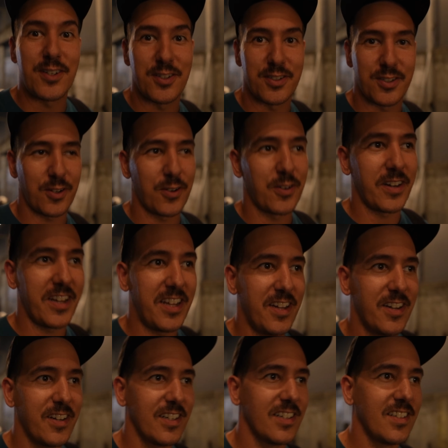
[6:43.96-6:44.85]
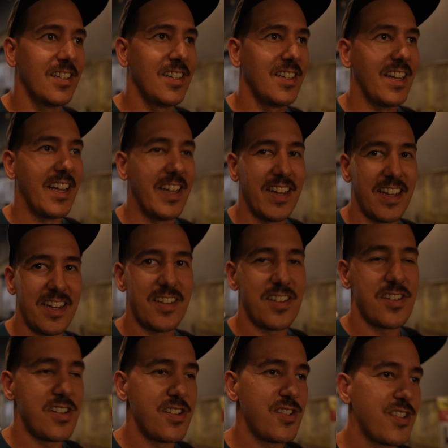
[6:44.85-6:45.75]
dessert here in
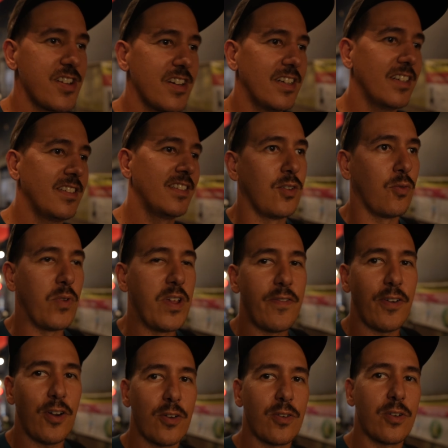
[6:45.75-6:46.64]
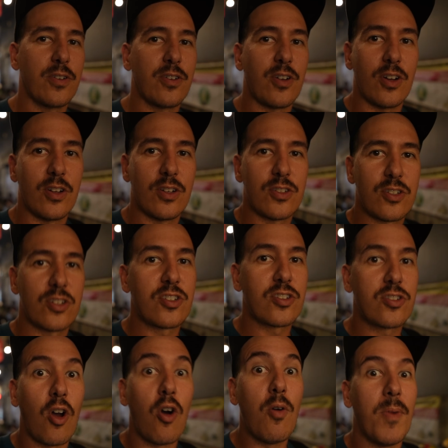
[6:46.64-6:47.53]
Indonesia, we've heard
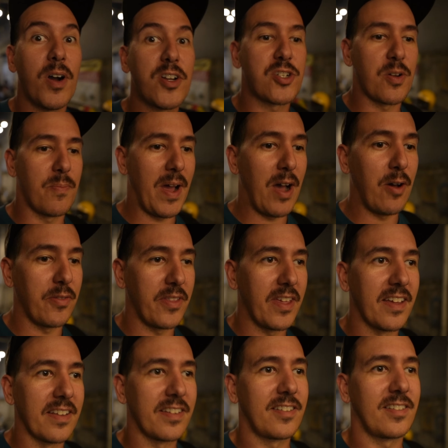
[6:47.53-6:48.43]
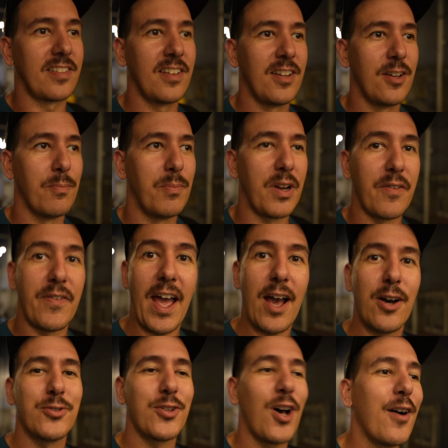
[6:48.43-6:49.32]
so much about this, but have
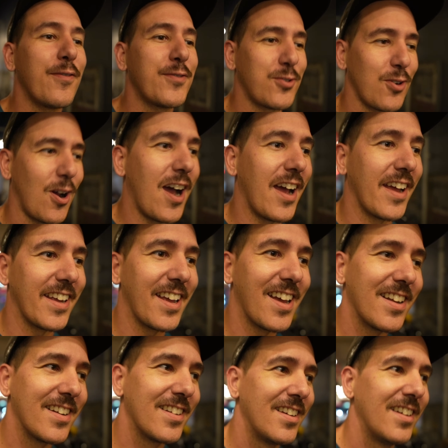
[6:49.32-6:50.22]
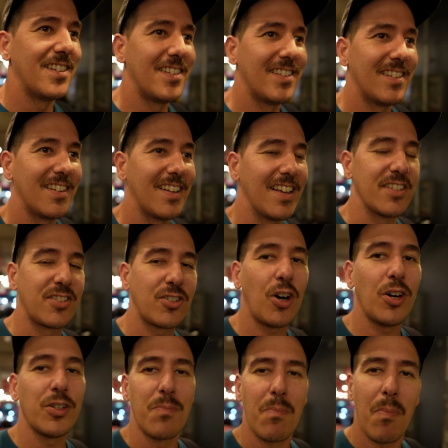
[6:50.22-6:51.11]
held off trying it. It's
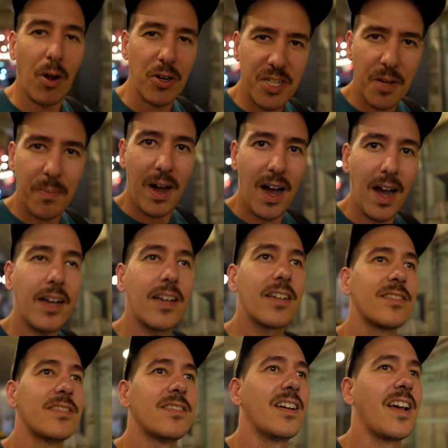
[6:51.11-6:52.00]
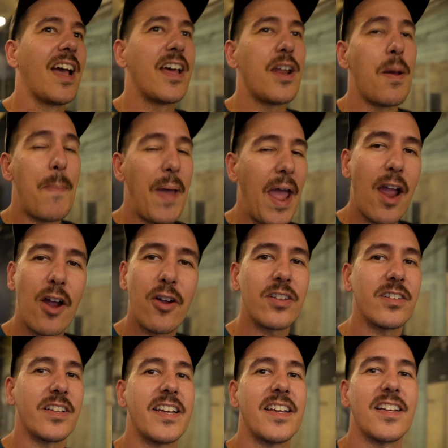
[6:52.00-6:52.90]
called martabak, and
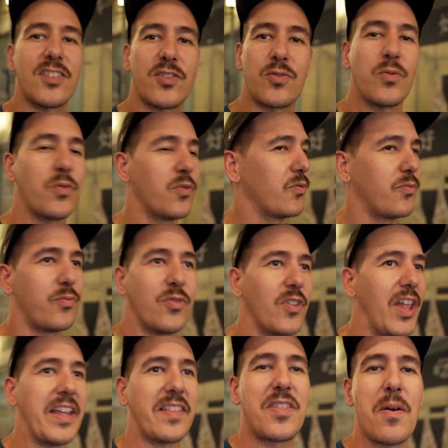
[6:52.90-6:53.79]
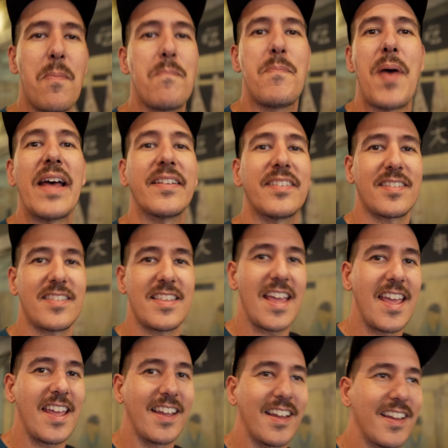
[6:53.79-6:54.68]
apparently it's like the best
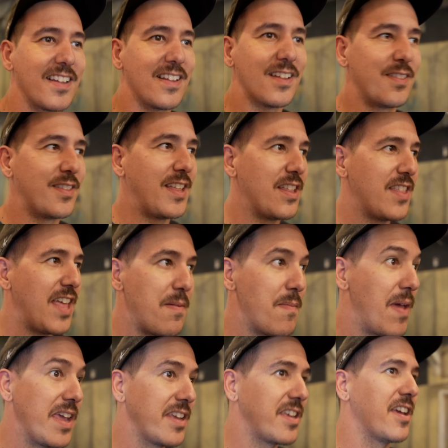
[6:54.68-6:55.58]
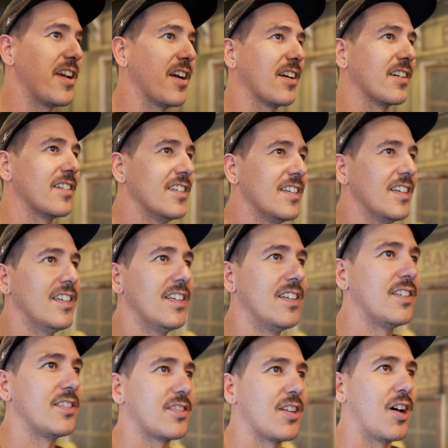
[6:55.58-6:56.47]
thing that they make here.
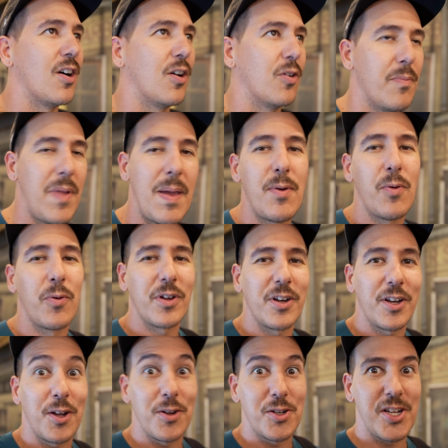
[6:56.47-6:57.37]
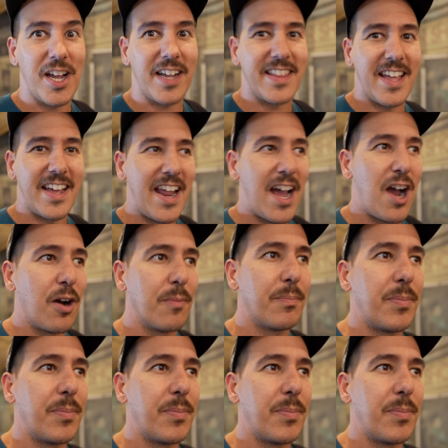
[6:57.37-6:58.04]
So maybe we're gonna go check that out,